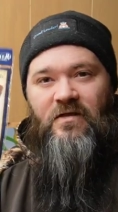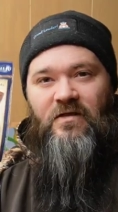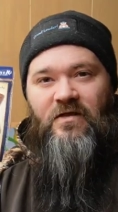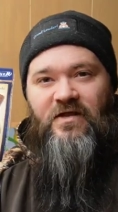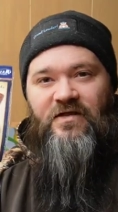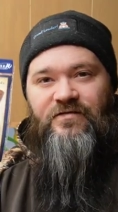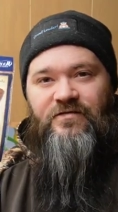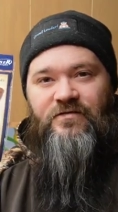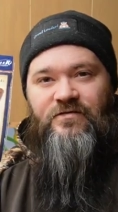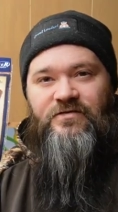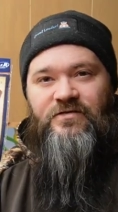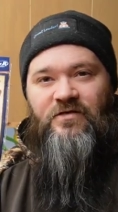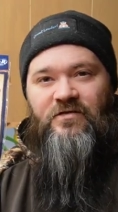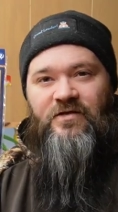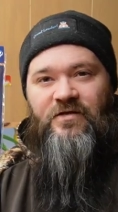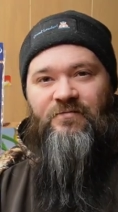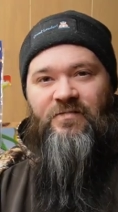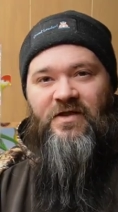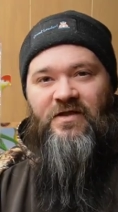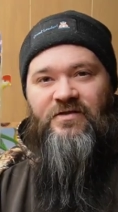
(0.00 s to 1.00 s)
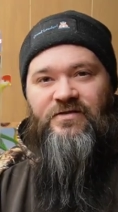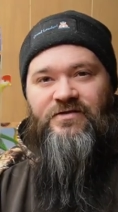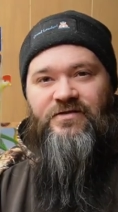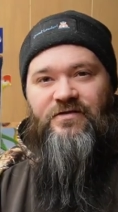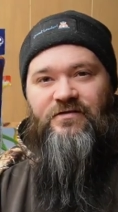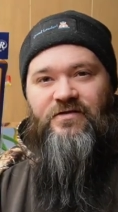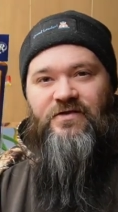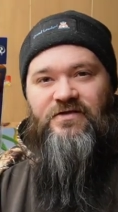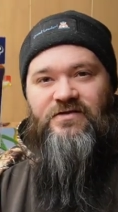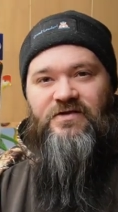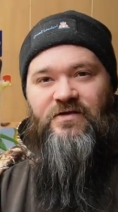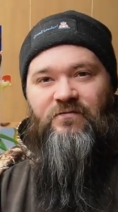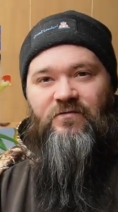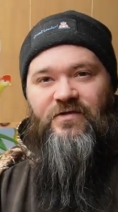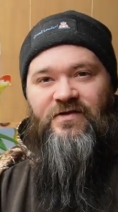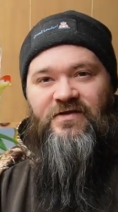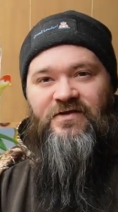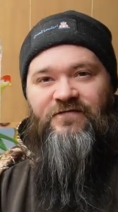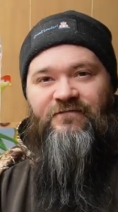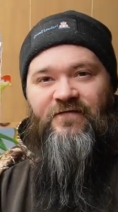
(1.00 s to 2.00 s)
hit those noti bells so you can see
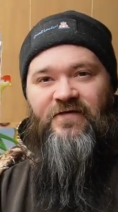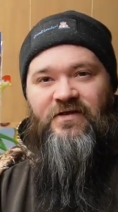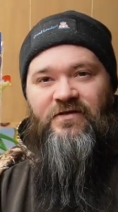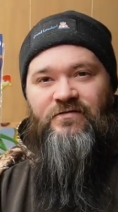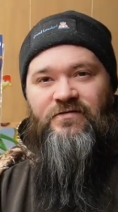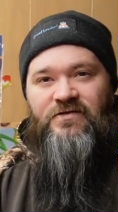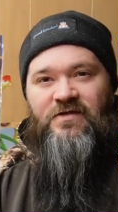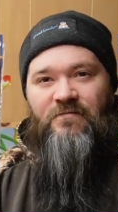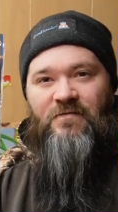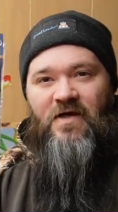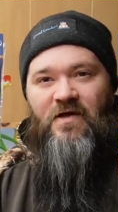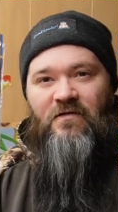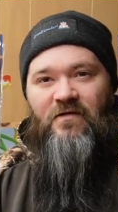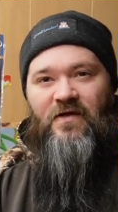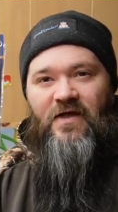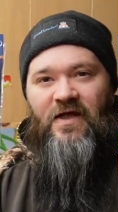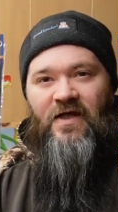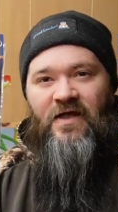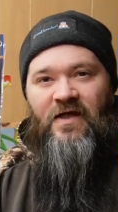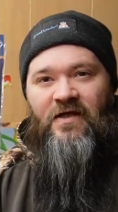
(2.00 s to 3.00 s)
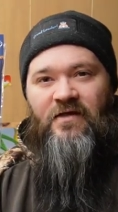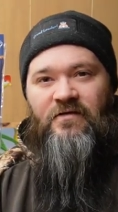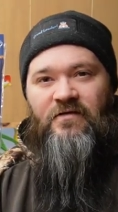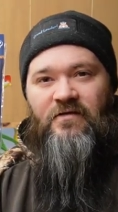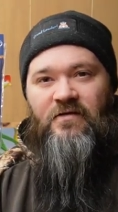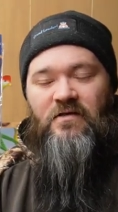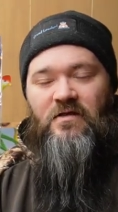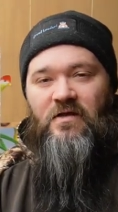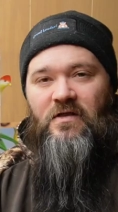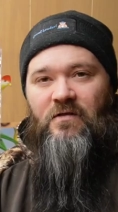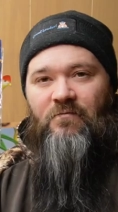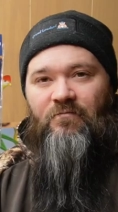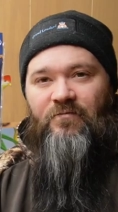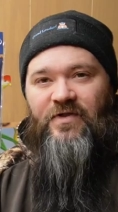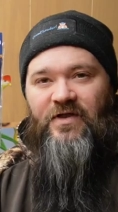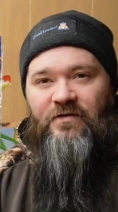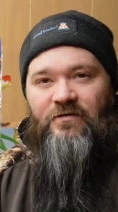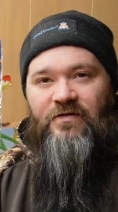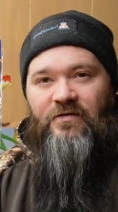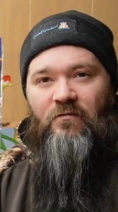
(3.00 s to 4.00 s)
when these videos come out and
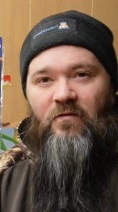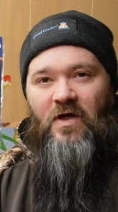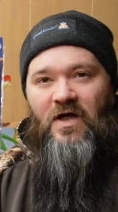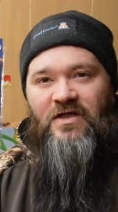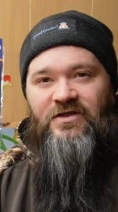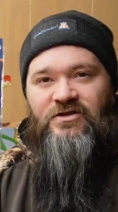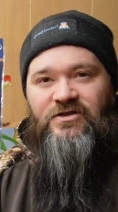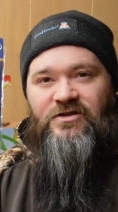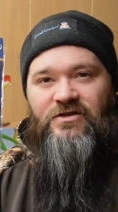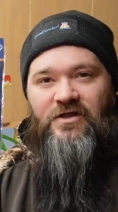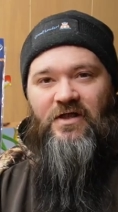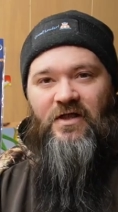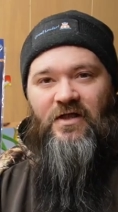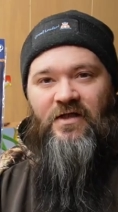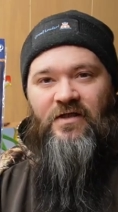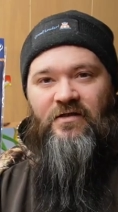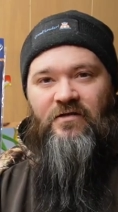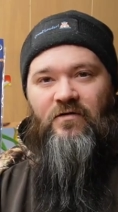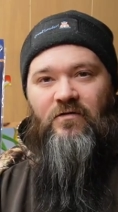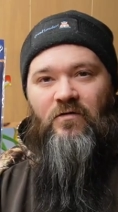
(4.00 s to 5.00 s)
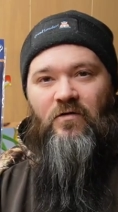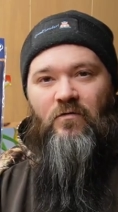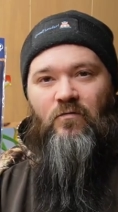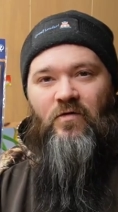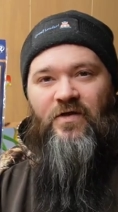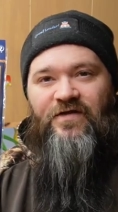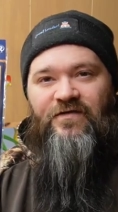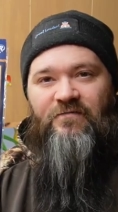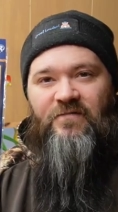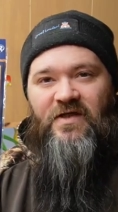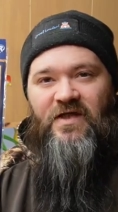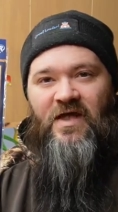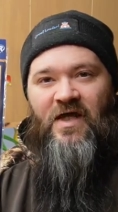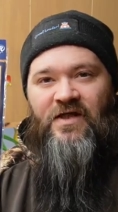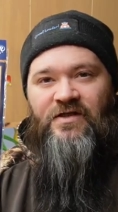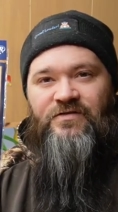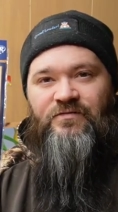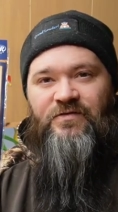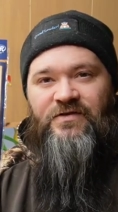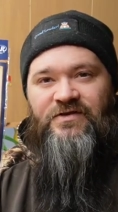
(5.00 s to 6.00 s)
be able to watch and grow with me
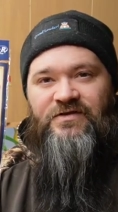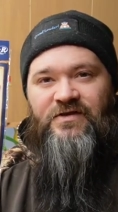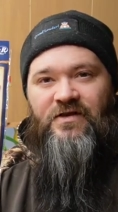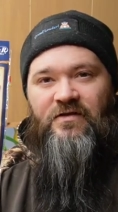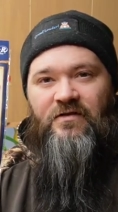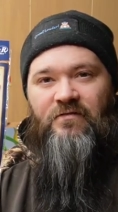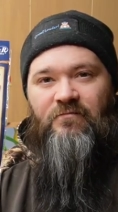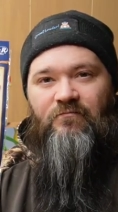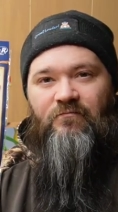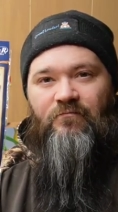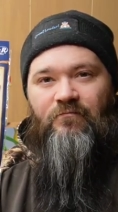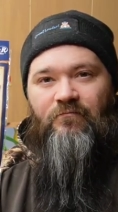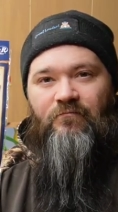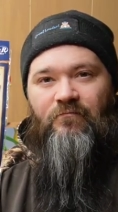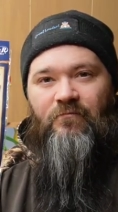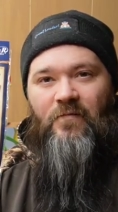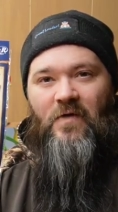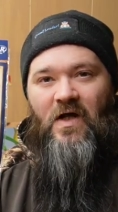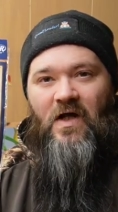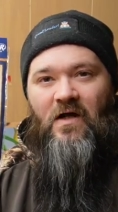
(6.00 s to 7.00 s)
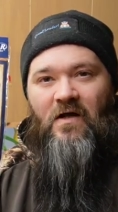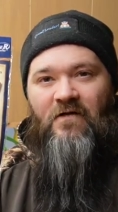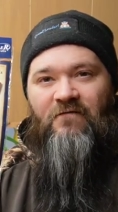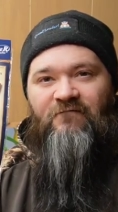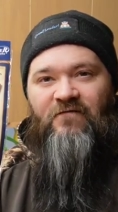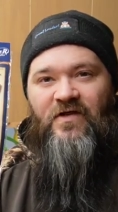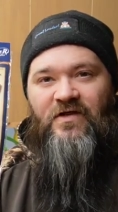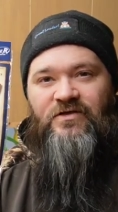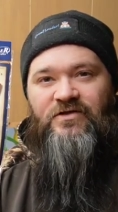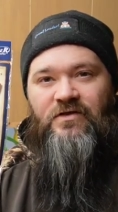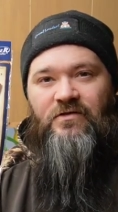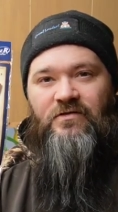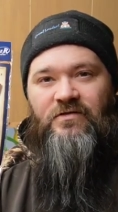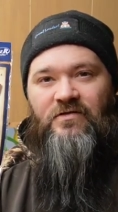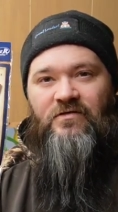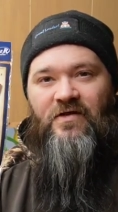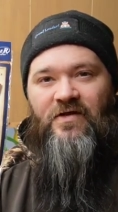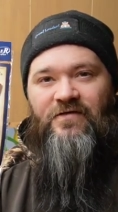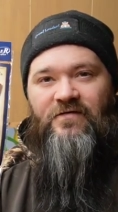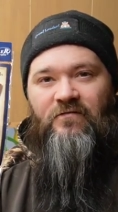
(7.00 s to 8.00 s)
as we start our adventure into
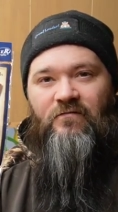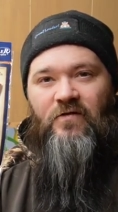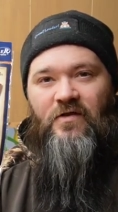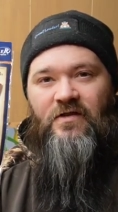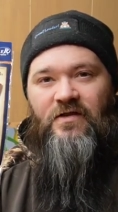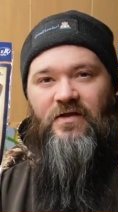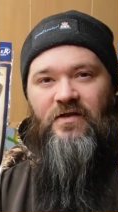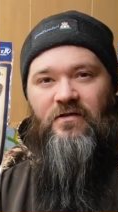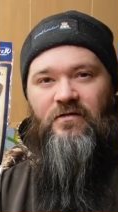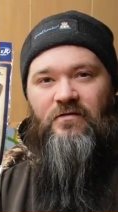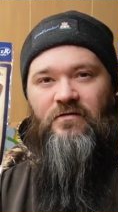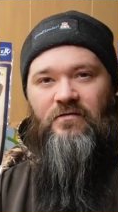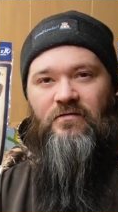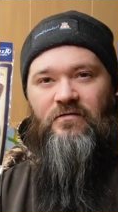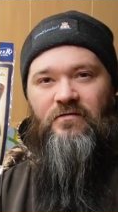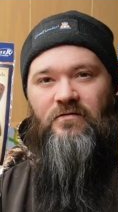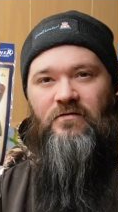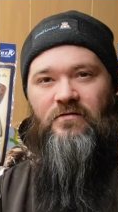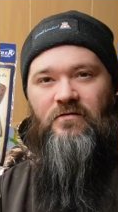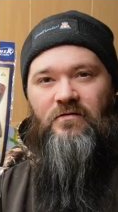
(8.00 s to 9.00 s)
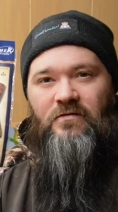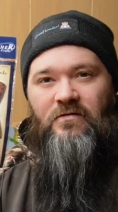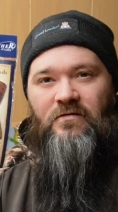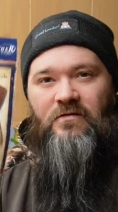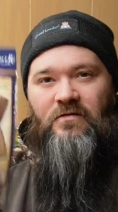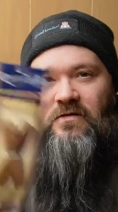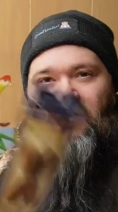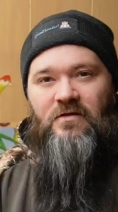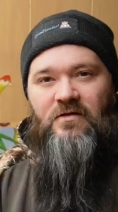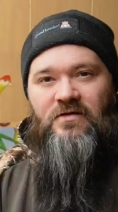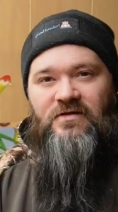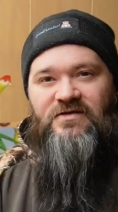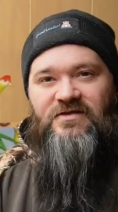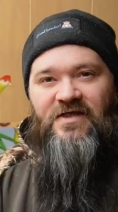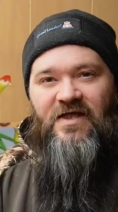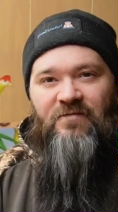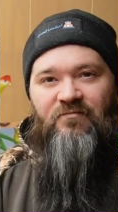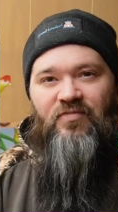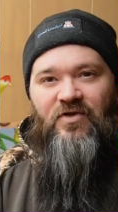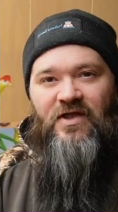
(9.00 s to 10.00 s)
leatherworking.
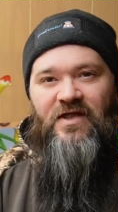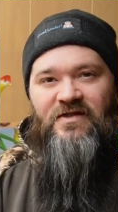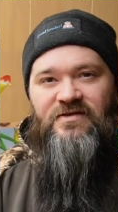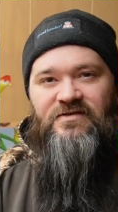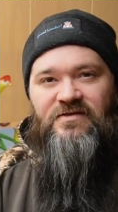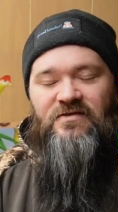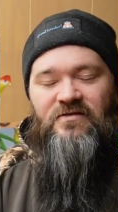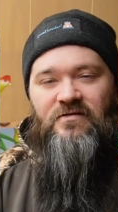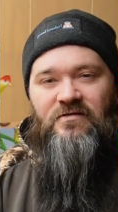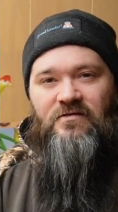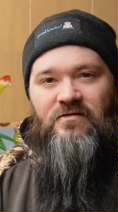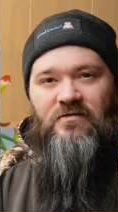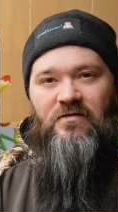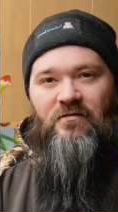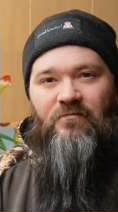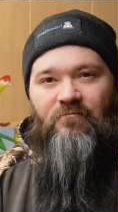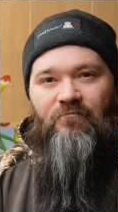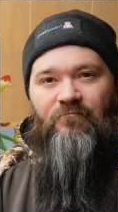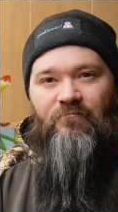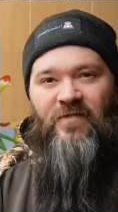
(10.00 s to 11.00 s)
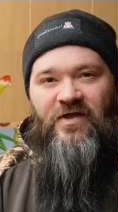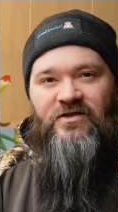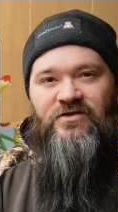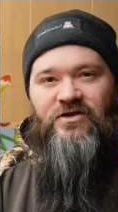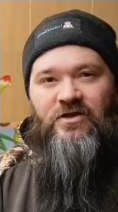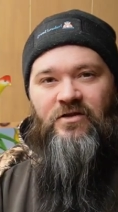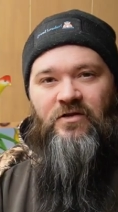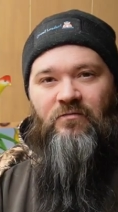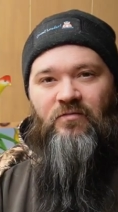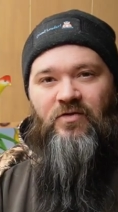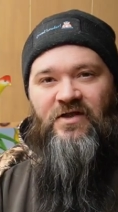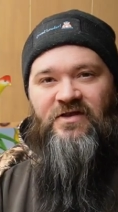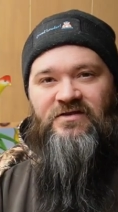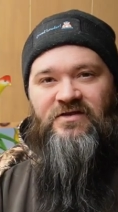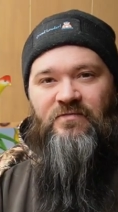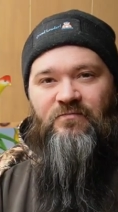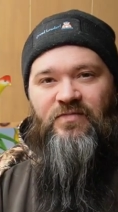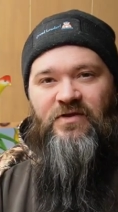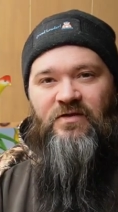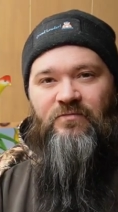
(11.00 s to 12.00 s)
Stay blessed. Make sure you're
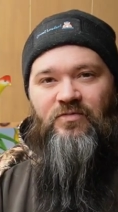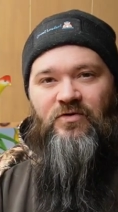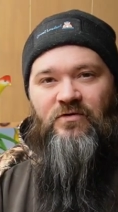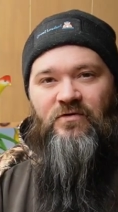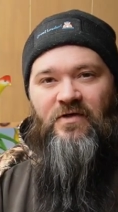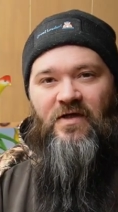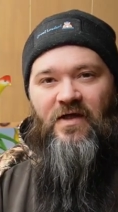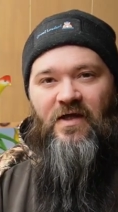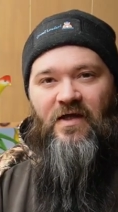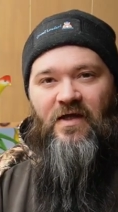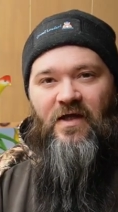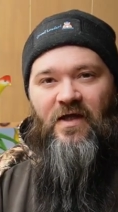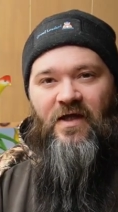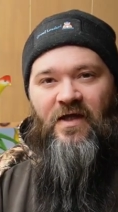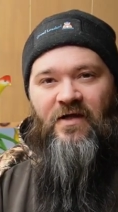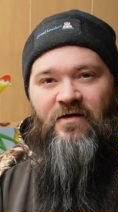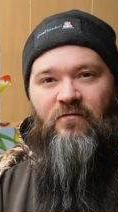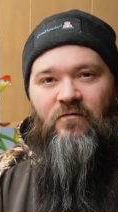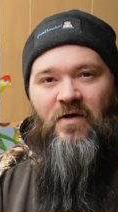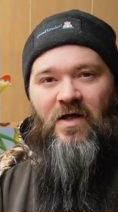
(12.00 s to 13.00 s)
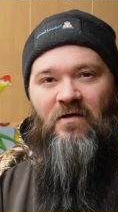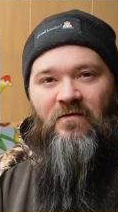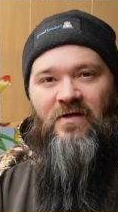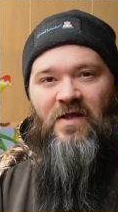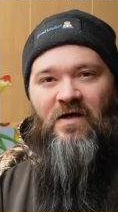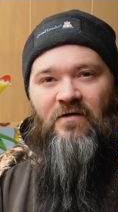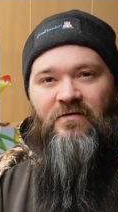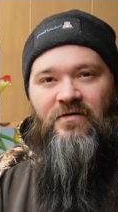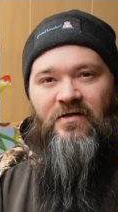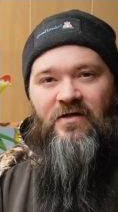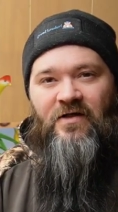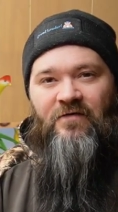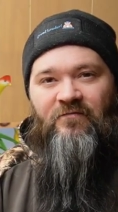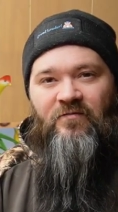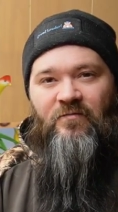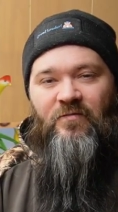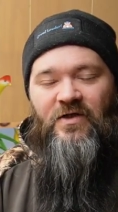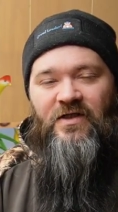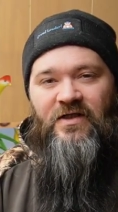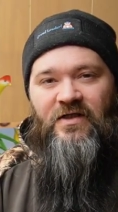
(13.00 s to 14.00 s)
blessing people and growl louder,
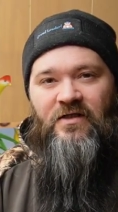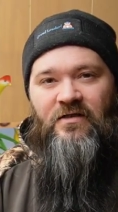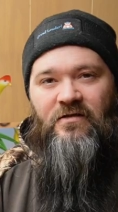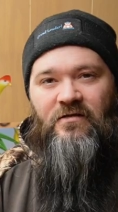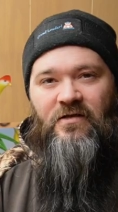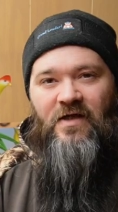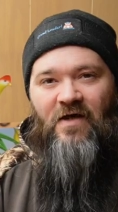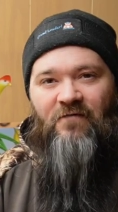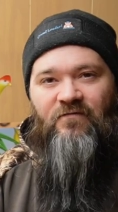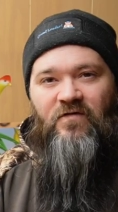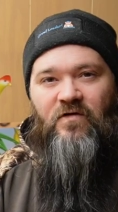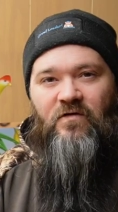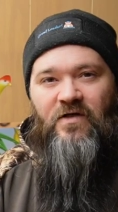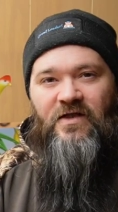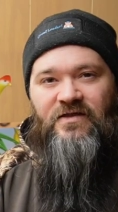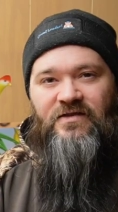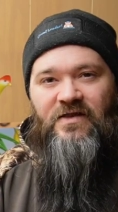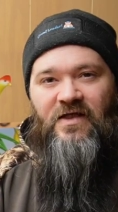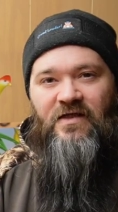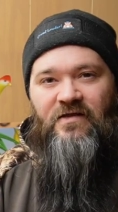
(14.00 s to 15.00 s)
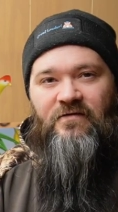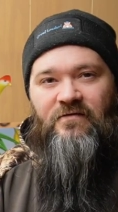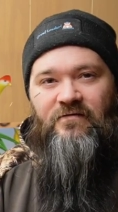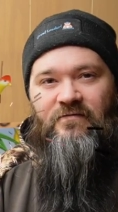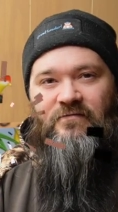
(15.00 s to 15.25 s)
everybody. Have a great day.